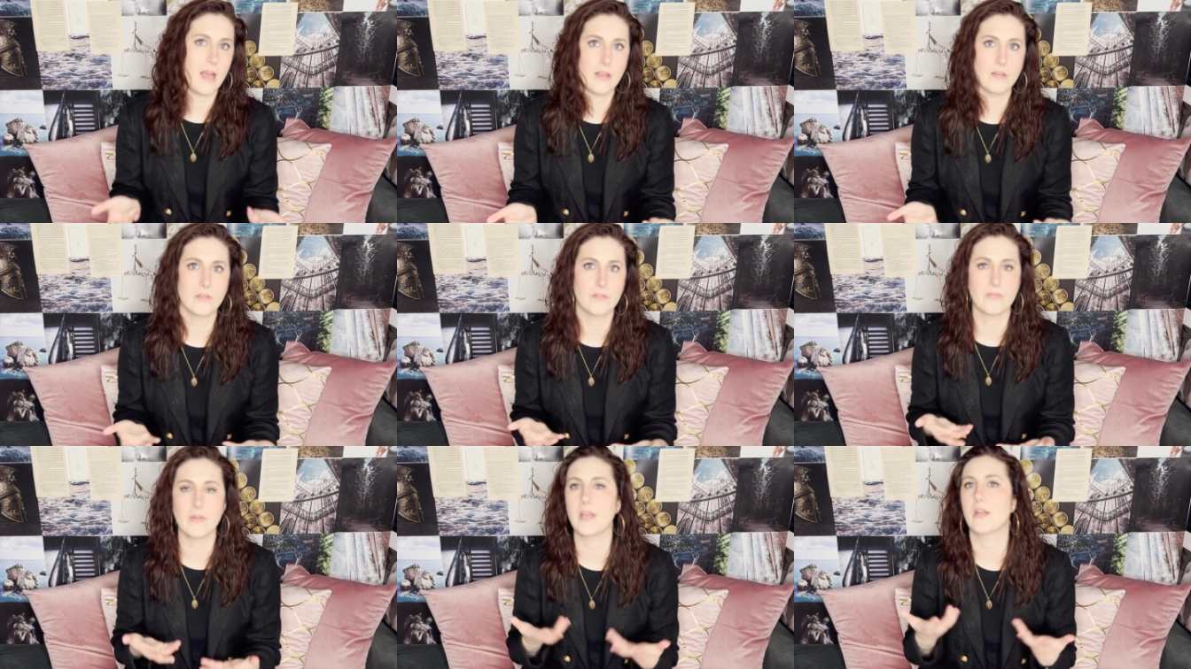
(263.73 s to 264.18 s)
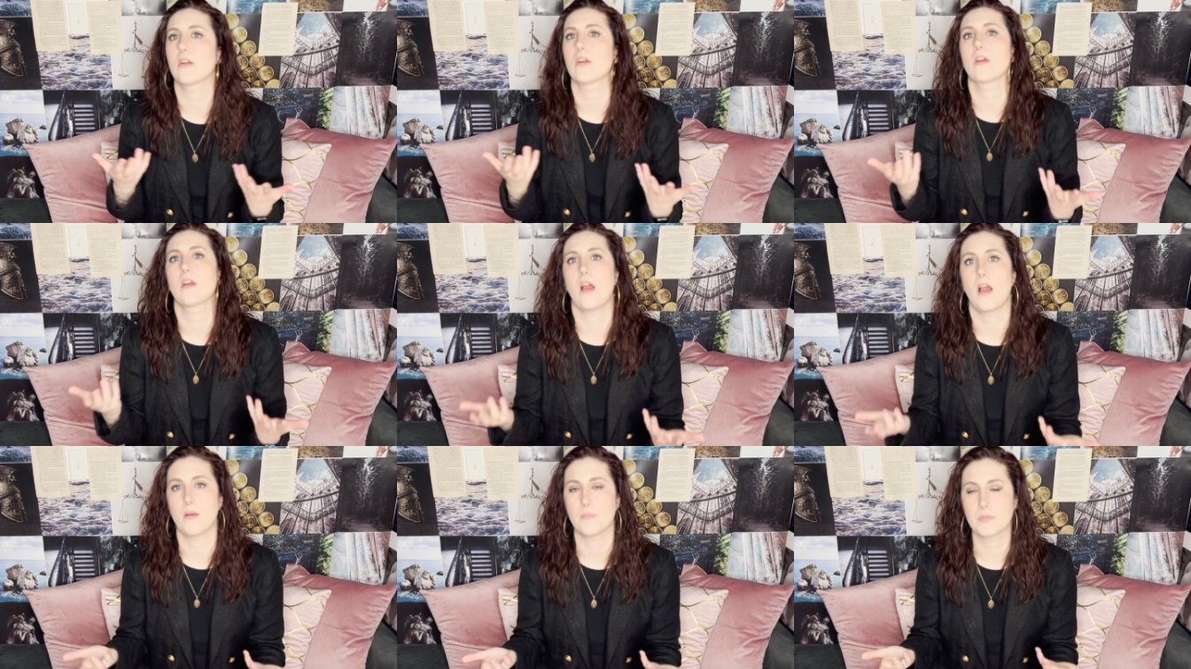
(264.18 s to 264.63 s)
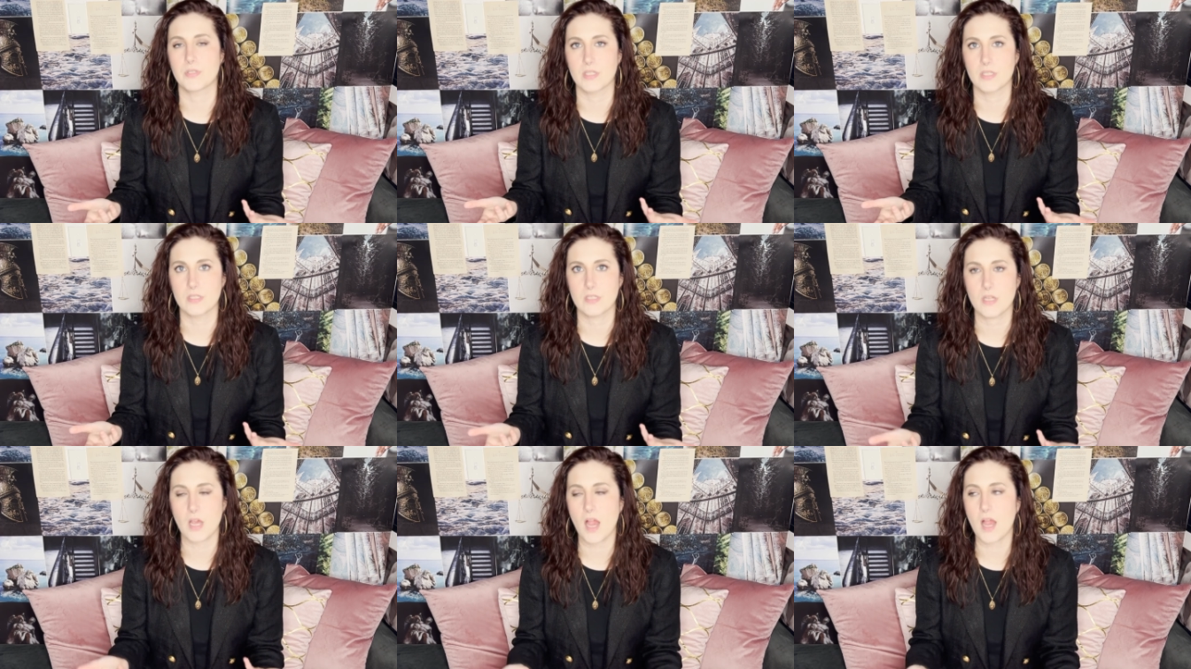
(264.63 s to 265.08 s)
elevator up to
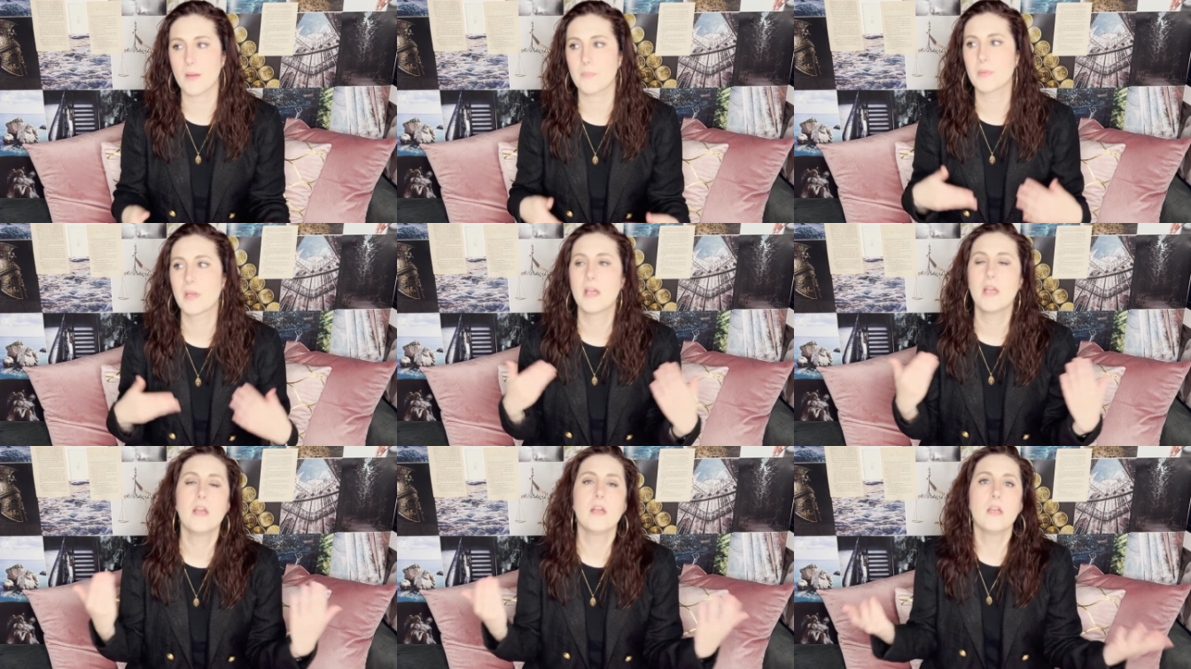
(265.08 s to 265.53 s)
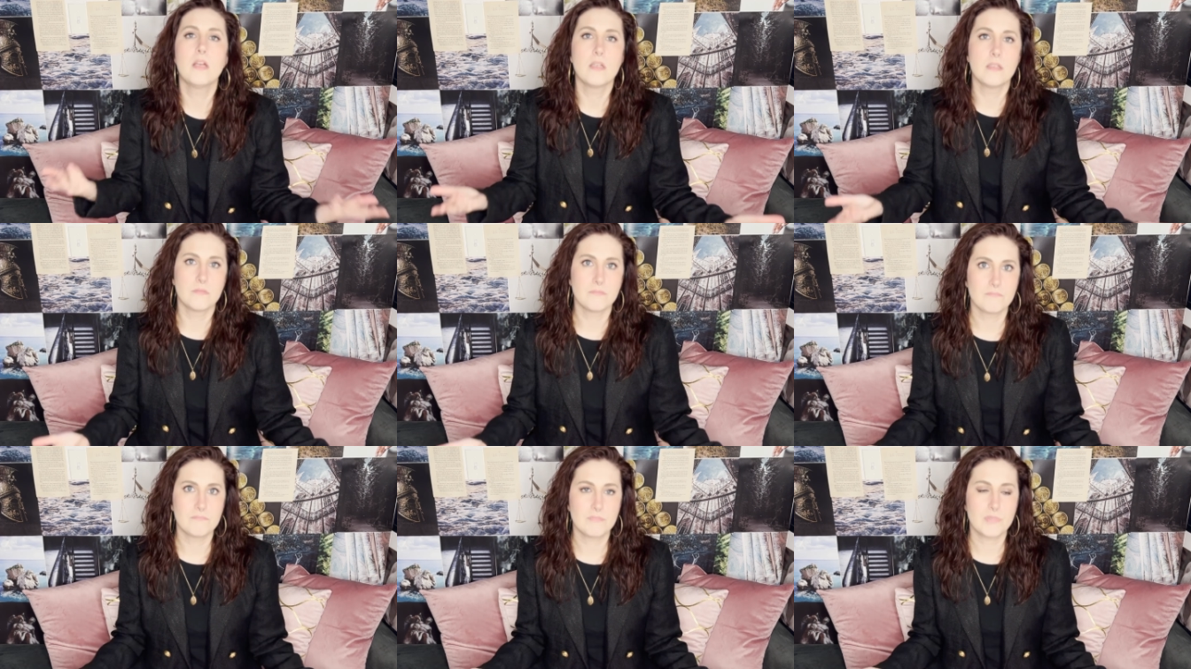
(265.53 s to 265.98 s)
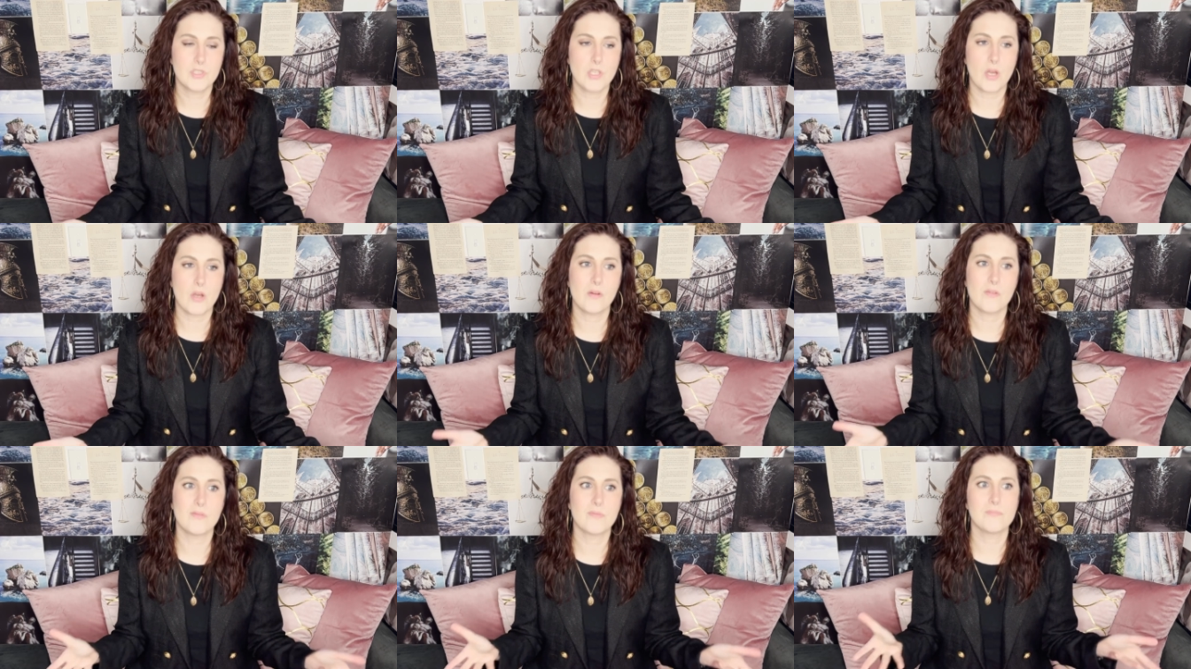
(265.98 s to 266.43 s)
the top,
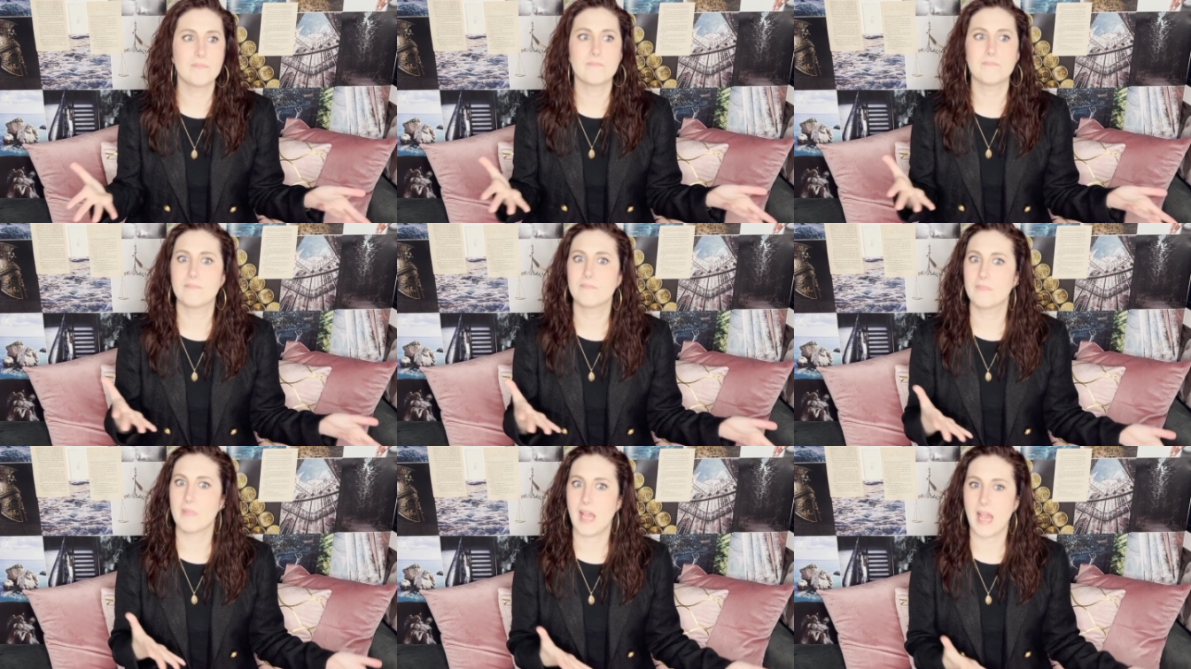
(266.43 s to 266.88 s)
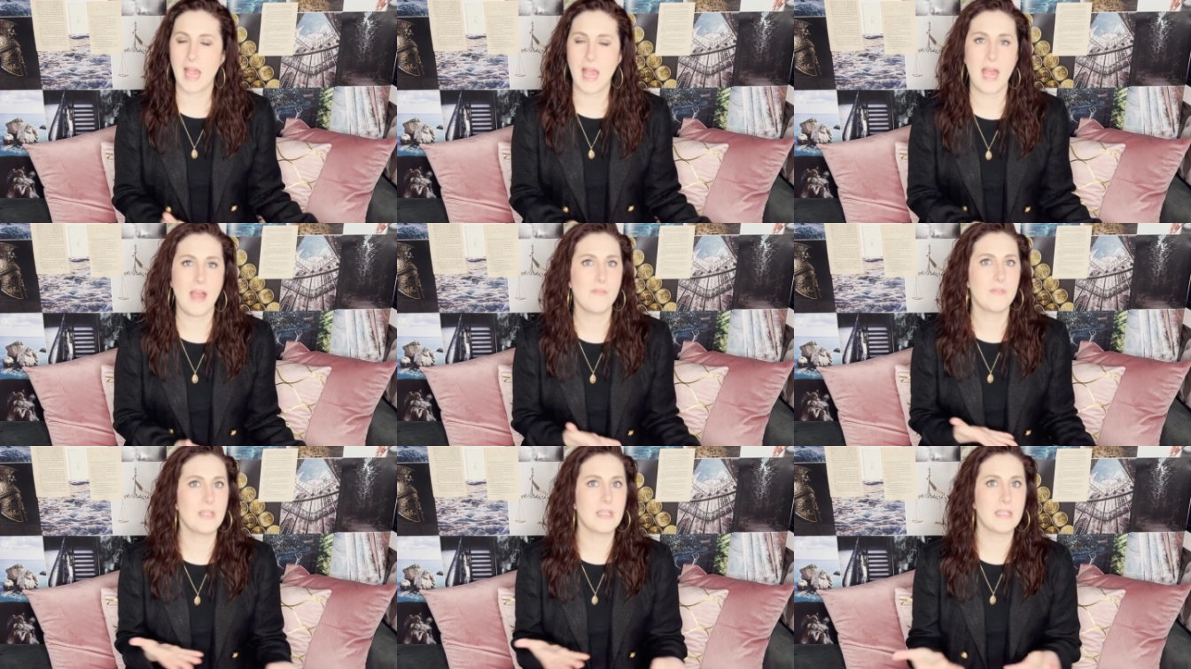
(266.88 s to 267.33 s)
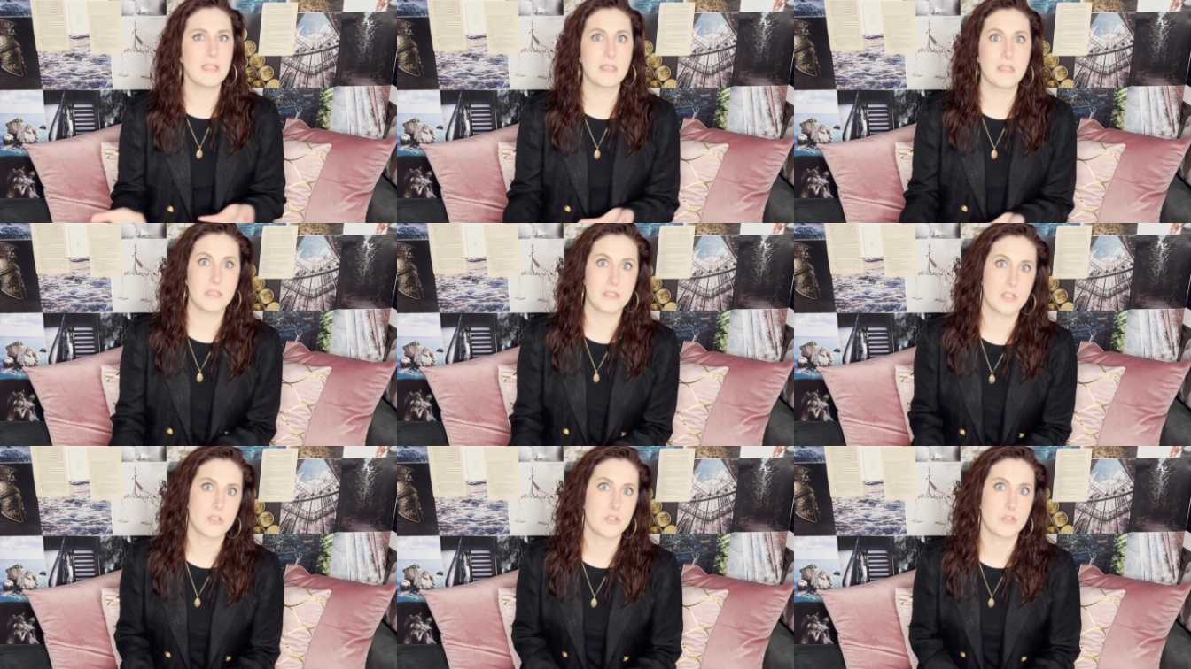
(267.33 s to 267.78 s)
so having an
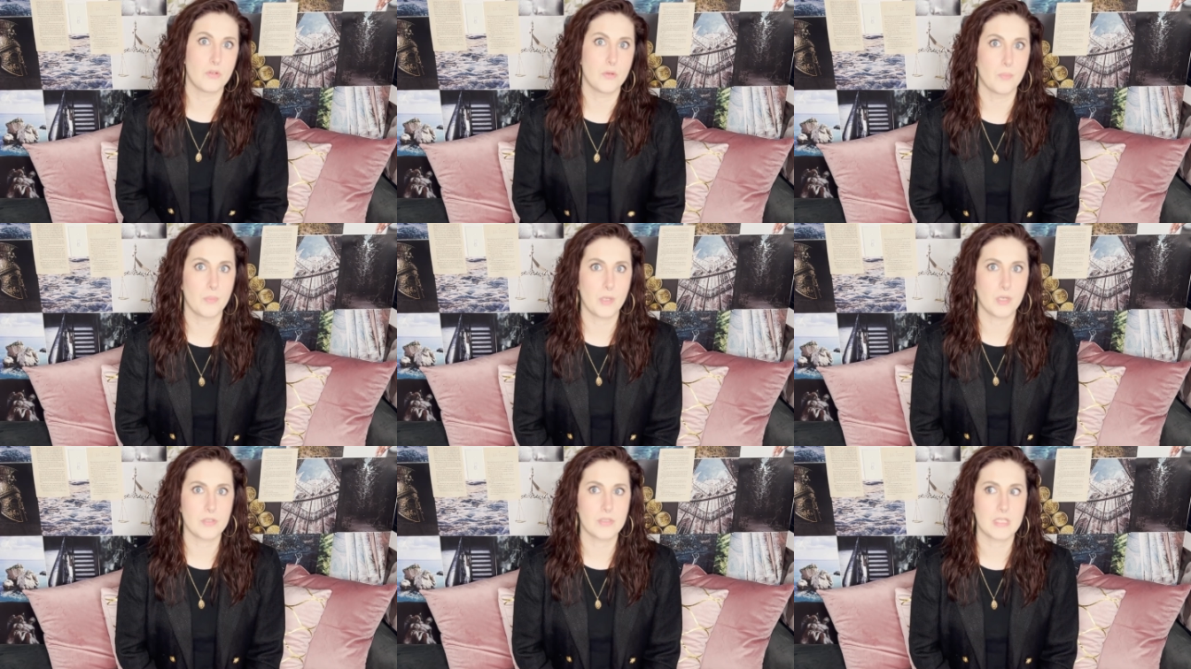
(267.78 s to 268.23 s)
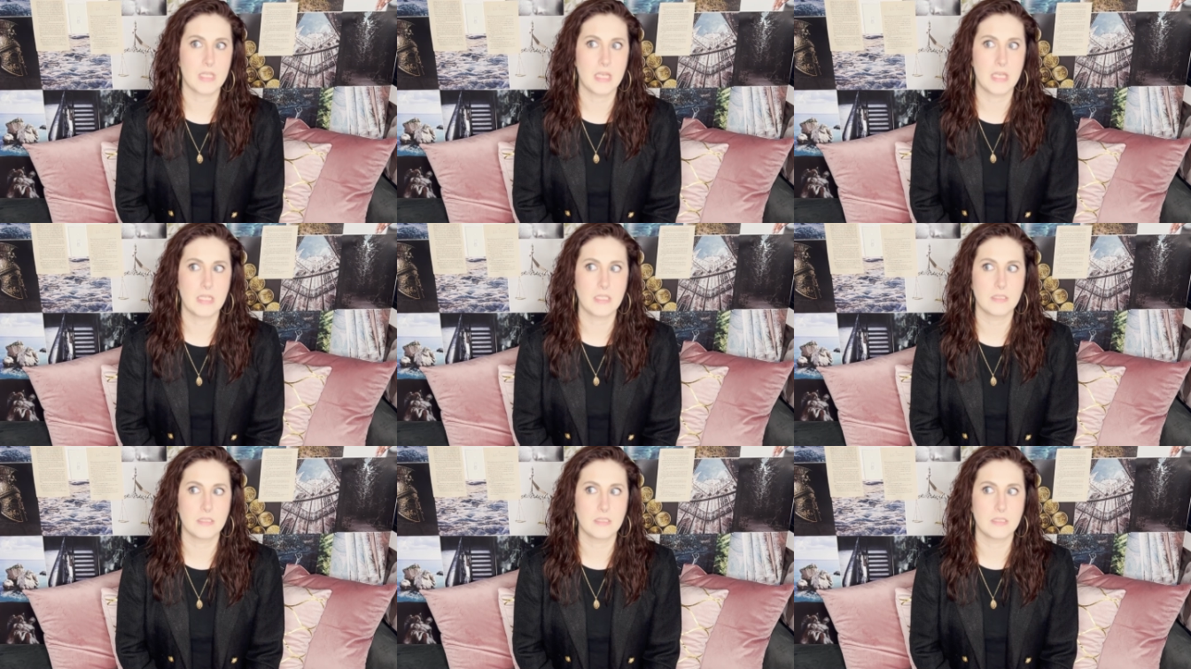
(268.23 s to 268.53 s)
additional person